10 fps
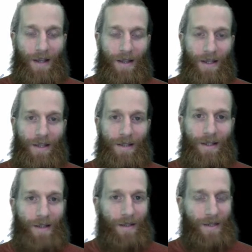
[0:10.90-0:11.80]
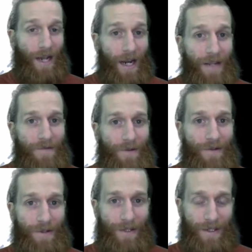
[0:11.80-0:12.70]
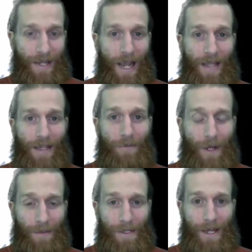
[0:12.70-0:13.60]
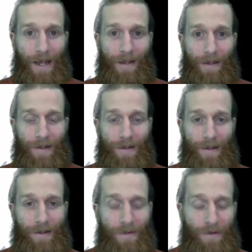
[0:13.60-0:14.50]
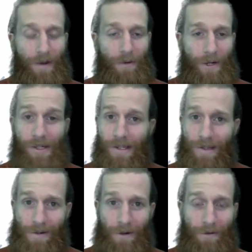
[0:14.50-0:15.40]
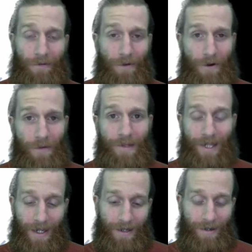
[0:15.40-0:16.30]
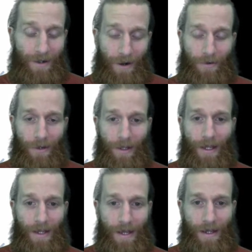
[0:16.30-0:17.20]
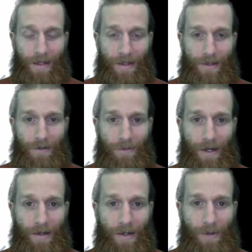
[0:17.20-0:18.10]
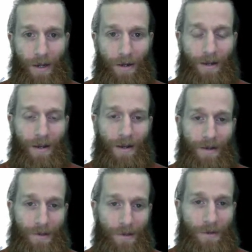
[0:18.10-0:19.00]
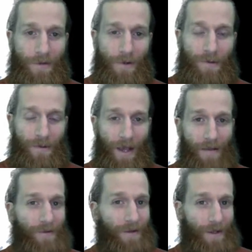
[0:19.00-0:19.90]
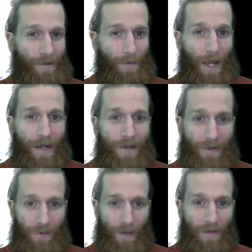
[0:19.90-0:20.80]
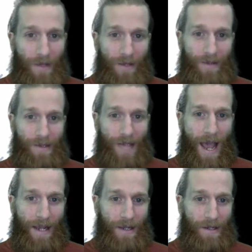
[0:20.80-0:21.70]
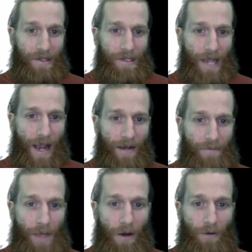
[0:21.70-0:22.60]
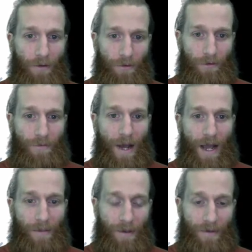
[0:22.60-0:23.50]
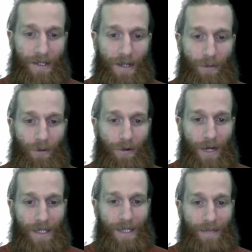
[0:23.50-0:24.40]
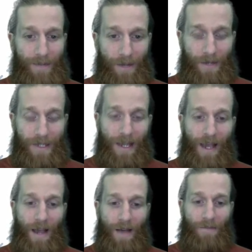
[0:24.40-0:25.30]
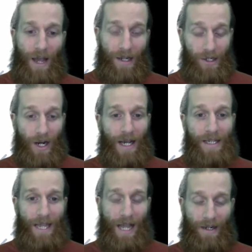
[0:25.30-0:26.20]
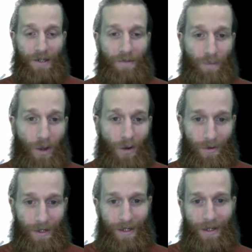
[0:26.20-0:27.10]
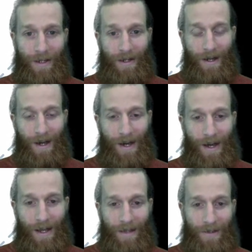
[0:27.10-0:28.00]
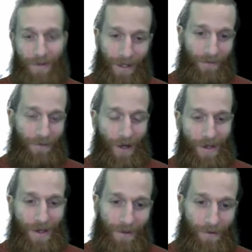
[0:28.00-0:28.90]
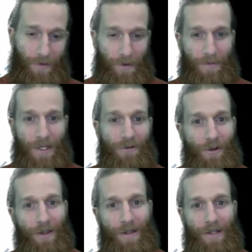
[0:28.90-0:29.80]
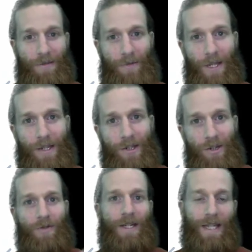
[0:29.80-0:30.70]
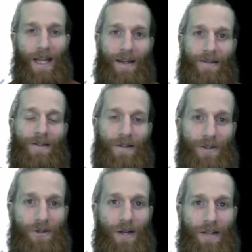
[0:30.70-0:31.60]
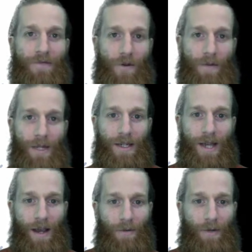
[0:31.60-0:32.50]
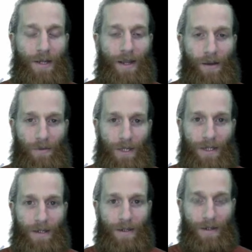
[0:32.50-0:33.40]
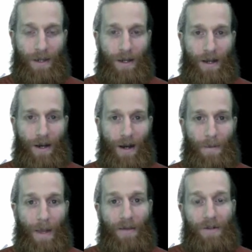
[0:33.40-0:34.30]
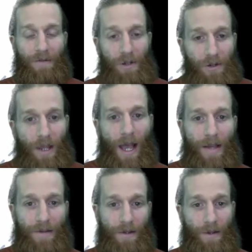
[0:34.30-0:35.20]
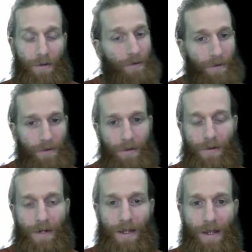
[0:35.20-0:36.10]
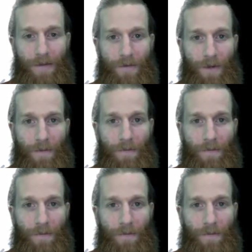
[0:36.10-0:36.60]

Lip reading: In the tidyverse and Hadley-Wickham style, the different operations are called verbs, and I really like that. I think it's a good way to think about it. So those verbs that we have in pandas are pivot, stack and unstack, melt, group by, pivot table, crosstab dummies, factorize, and explode. So it's kind of fun thinking of those verbs. These are all the things that we can do to data to transform it into how we need to have it to visualize or to do anything else with it.